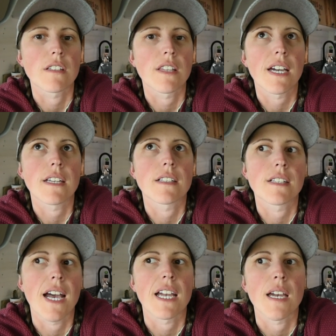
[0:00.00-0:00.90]
So that is
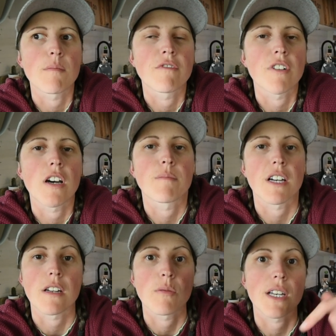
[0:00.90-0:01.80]
at Camper Vibe,
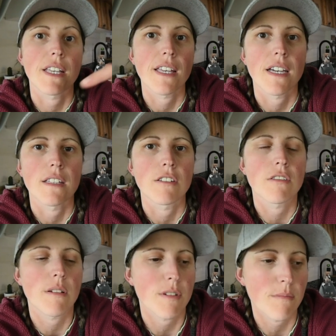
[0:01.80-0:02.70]
and I will link that in the
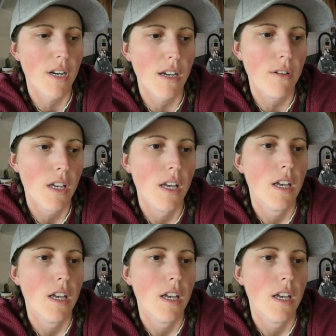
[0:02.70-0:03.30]
description below.